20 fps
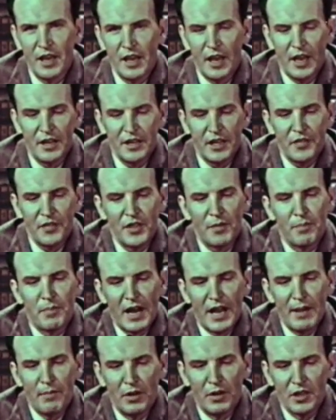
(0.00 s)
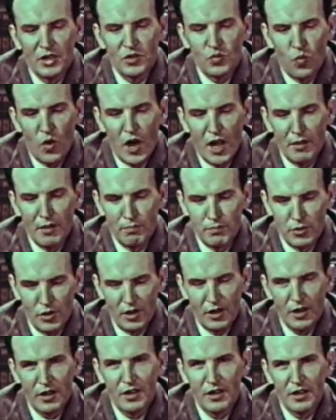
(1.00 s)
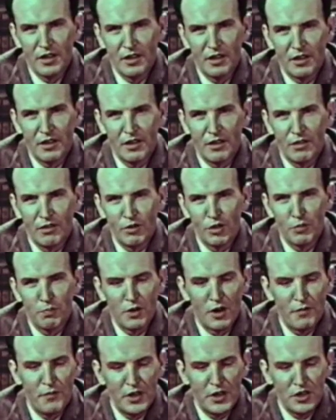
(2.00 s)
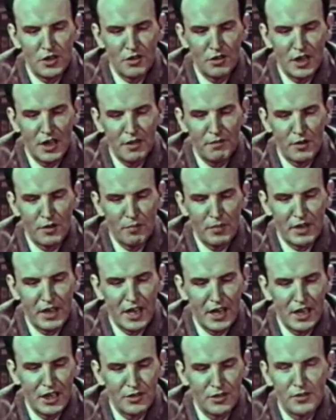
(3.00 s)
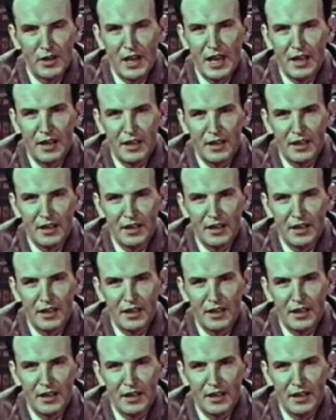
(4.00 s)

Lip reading: And yet the Bible is one book, with perfect unity from beginning to end.